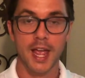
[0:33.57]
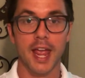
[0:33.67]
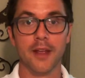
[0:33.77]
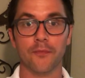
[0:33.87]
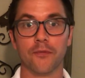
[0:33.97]

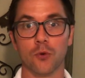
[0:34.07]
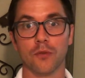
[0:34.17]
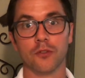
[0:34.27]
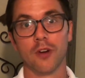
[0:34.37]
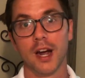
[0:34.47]
And for a
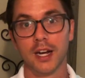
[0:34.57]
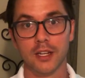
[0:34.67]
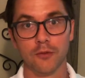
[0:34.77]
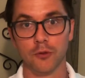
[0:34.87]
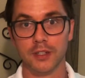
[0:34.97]

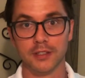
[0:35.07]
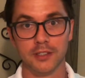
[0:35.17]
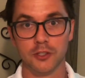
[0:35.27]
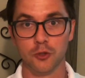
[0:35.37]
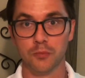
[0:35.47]
variety of
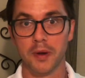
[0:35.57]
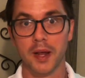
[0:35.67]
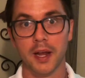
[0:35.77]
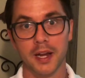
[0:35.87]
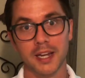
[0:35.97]
reasons, you
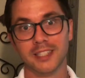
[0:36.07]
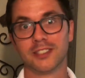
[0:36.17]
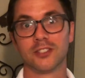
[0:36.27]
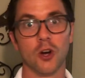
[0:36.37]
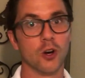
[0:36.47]
may
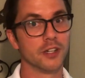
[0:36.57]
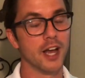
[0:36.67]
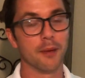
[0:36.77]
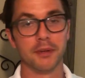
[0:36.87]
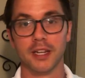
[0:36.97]
start
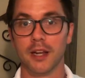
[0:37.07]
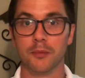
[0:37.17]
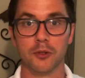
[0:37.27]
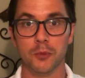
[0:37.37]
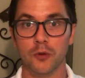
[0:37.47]
not being
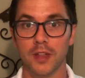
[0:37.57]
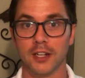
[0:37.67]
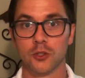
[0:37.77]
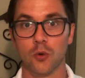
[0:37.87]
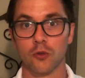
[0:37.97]
able to move that
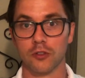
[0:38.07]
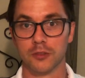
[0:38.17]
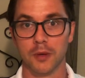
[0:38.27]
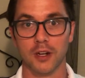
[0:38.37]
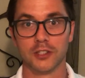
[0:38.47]
shoulder as
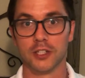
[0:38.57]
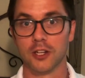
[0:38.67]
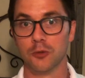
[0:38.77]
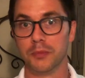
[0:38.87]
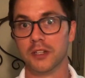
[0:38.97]
much. It
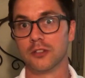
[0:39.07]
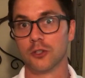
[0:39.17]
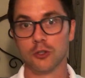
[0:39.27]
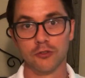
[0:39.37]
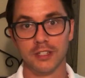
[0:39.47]
could be a
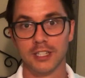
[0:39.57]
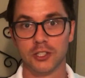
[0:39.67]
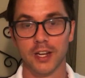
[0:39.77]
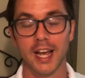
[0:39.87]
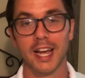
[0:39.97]
surgery that
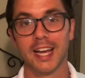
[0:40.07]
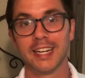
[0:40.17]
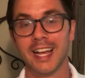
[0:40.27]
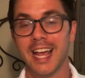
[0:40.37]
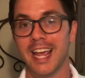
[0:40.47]
you
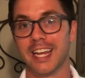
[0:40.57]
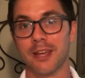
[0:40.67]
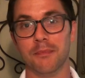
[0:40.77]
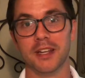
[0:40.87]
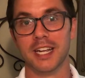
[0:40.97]
had. It
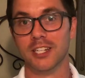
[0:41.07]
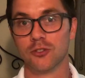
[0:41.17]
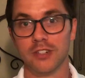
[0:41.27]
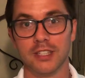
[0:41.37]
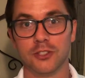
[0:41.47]
can be an
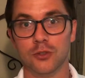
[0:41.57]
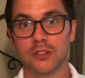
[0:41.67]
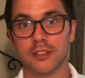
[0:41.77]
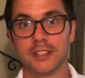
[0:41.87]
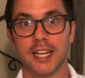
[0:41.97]
injury that you
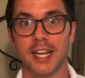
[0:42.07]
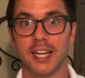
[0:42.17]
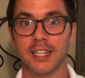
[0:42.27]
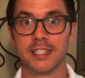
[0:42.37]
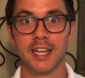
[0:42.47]

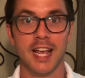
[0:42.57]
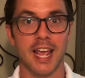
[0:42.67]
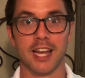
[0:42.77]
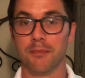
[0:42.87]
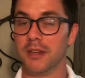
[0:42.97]
sustained.
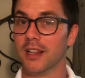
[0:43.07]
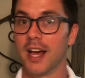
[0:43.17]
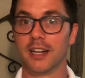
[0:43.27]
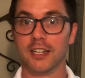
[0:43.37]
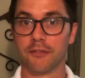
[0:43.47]
It can be a
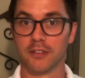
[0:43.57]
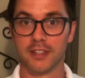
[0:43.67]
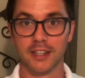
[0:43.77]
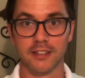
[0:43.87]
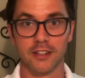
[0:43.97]
lot of different
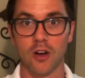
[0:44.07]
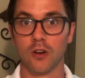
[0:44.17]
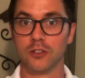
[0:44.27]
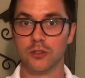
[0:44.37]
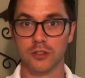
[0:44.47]
things that
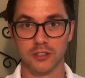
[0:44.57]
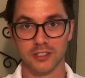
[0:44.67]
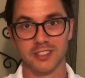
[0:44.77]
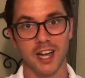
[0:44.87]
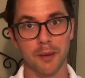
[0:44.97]
cause you to
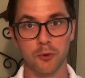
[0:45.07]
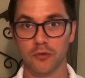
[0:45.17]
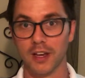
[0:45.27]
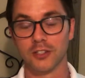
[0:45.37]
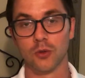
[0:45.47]
just not move
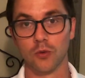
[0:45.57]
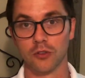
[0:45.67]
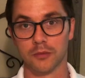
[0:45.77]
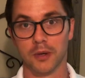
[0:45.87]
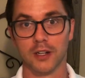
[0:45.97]
that shoulder
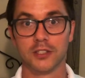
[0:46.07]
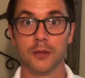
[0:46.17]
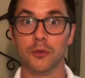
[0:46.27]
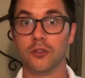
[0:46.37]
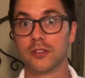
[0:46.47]
as much.
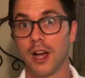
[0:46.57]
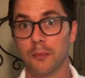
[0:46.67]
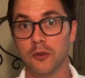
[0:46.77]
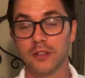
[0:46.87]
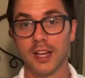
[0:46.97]
And when you stop
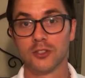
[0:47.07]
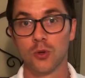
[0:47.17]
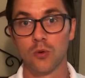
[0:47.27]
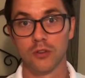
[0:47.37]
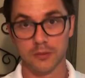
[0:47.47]
moving that
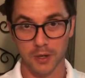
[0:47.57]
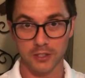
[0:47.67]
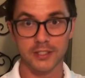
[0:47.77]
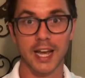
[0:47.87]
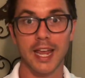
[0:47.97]
shoulder as
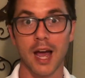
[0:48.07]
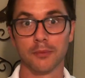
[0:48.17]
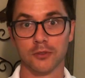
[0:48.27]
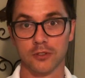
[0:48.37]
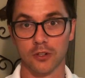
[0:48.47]
much, that
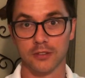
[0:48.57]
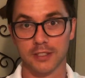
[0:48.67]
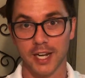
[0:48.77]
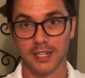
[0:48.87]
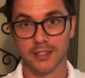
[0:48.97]
capsule starts to
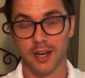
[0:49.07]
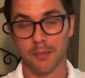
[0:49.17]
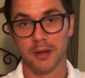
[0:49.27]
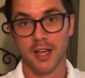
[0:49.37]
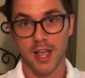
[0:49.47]
tighten
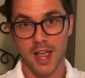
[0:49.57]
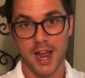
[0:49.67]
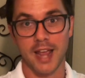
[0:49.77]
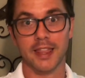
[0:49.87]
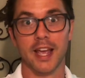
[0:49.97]
up.
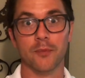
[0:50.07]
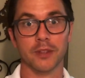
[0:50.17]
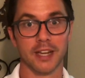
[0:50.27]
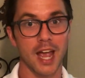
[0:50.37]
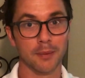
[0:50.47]
And then
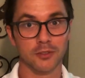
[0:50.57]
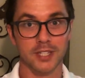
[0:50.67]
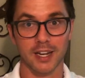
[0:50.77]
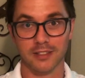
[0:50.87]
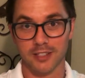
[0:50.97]
when the capsule
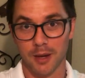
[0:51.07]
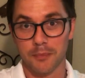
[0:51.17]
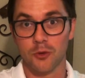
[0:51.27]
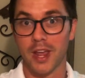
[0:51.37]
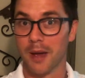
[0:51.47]
tightens
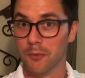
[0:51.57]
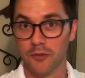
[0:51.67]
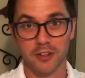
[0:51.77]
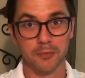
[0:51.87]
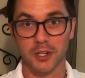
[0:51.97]
up, you can't
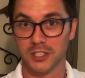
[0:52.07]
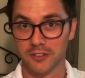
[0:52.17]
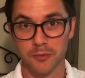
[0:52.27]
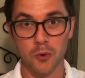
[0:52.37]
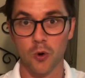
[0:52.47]
move it as much
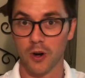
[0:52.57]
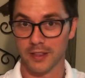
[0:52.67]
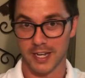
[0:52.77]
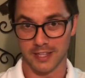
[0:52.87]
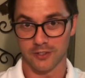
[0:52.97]
even more,
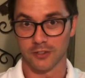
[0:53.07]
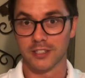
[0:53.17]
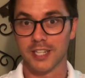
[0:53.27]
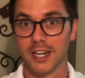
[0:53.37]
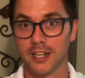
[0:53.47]
and then it starts
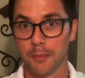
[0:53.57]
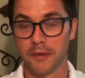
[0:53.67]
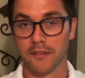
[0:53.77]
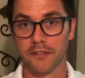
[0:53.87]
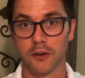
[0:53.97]
to tighten up
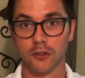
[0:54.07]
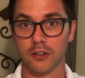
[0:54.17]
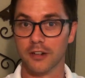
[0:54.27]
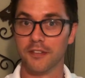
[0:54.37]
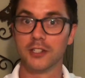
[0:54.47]
even further.
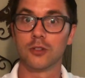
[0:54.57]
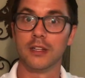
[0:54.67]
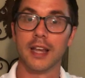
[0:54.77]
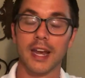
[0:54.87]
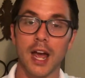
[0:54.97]
And
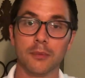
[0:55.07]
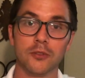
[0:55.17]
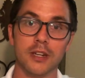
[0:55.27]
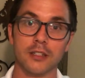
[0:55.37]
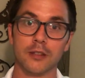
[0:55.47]
eventually that
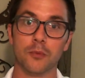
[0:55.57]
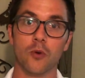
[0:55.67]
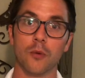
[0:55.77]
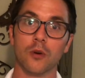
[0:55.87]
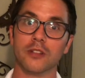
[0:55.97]
capsule gets to the
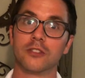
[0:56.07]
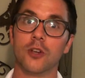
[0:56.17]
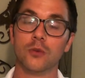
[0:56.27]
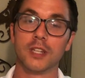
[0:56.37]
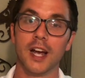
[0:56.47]
point where it's
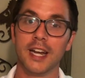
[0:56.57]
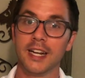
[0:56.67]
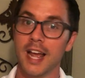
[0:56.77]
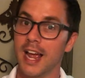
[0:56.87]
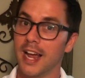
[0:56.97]
so tight
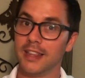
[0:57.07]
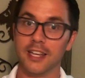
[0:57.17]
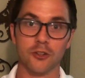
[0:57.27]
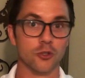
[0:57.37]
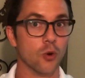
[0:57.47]

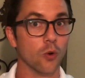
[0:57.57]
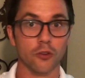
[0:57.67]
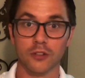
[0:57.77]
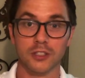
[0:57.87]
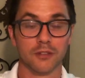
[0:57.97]
that your
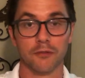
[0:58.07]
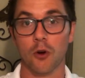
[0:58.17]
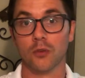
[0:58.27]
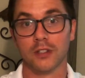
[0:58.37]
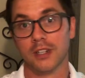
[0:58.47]
shoulder is
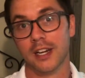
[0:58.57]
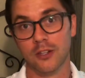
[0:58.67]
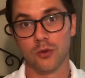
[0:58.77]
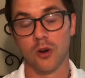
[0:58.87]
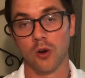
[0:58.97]
frozen and
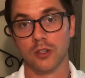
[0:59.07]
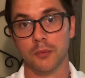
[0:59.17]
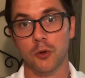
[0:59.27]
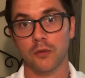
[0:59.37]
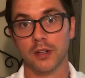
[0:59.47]
you can hardly
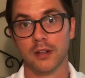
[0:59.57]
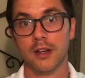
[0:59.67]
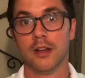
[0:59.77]
move it.